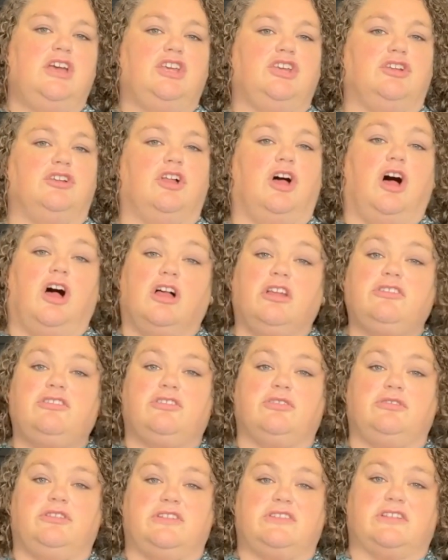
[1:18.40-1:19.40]
You'll
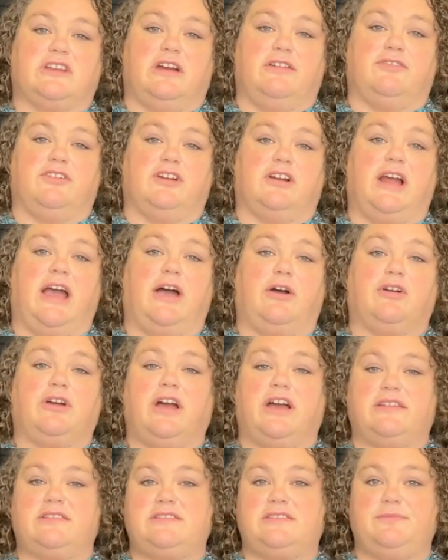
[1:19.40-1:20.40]
also discover how
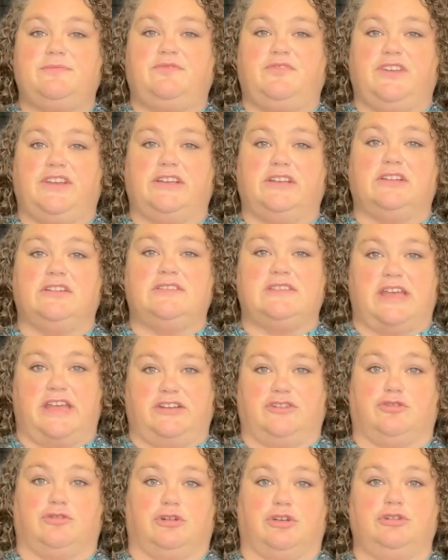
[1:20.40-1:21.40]
custom fields
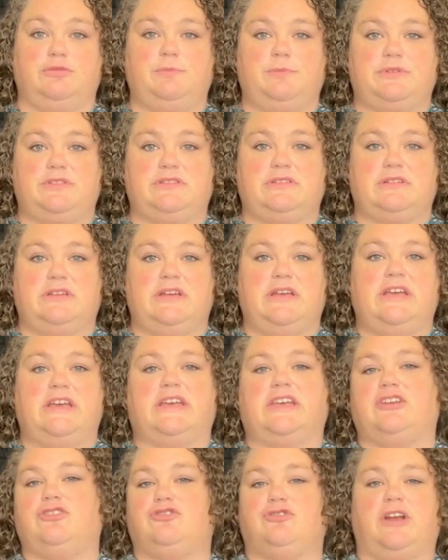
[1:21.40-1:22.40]
and groups
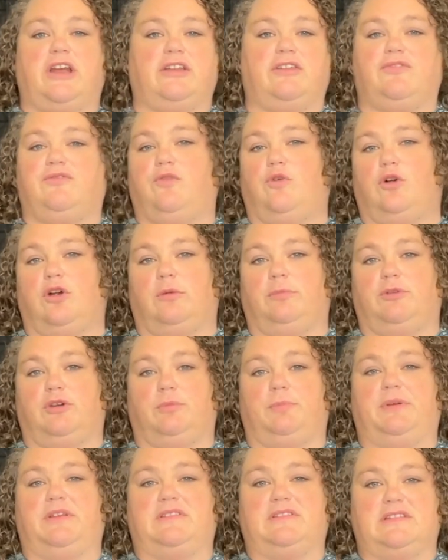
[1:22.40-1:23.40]
can transform your
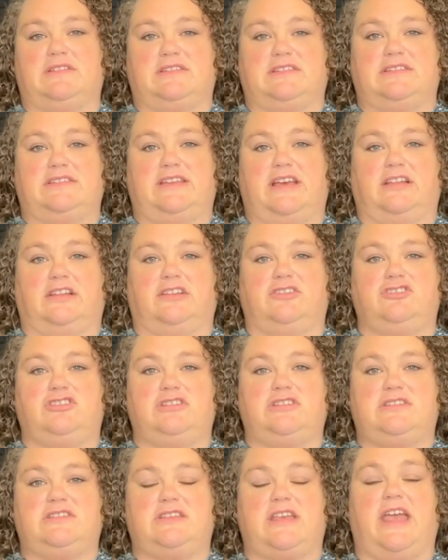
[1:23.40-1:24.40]
business
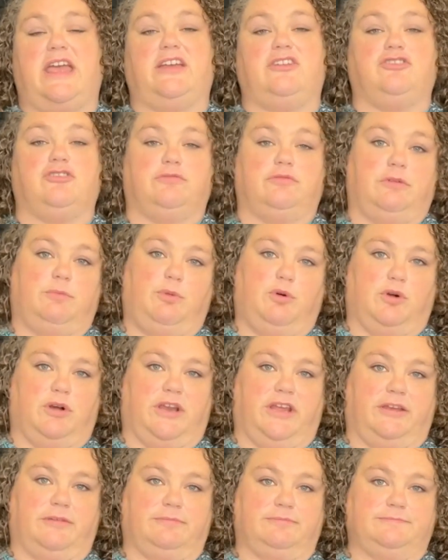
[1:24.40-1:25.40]
intelligence and your
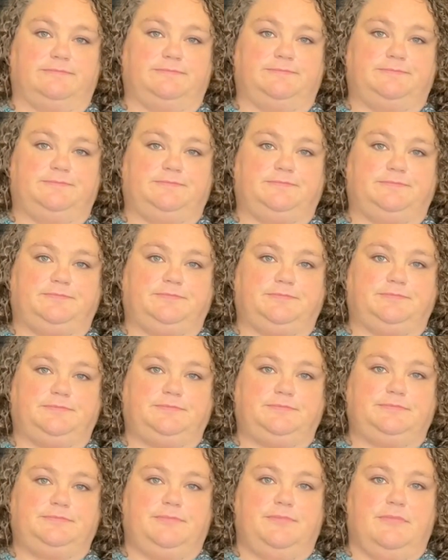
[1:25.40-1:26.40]
reporting.
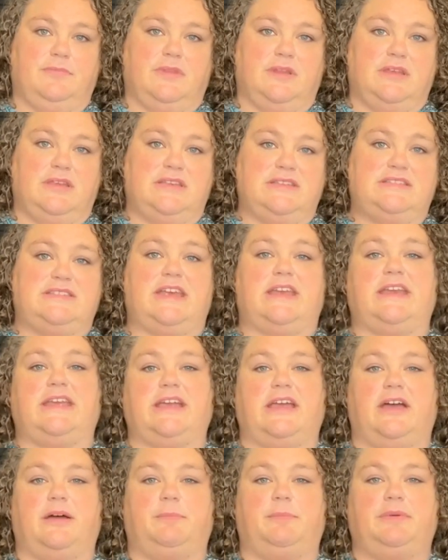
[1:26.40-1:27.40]
Setting
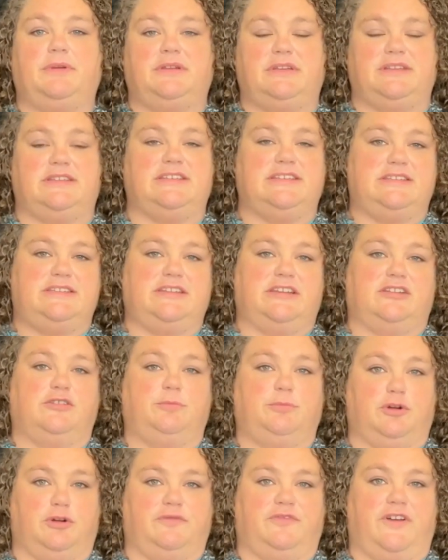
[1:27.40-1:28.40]
up
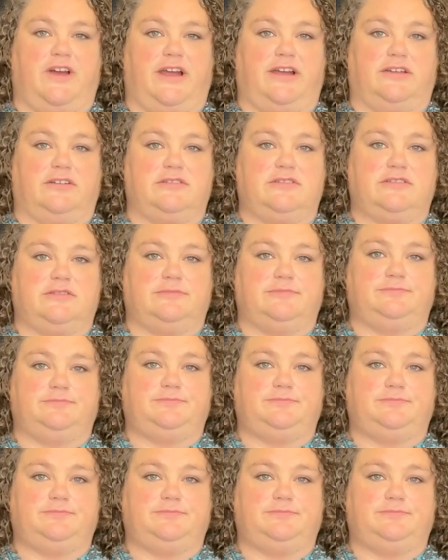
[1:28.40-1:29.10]
detailed profiles.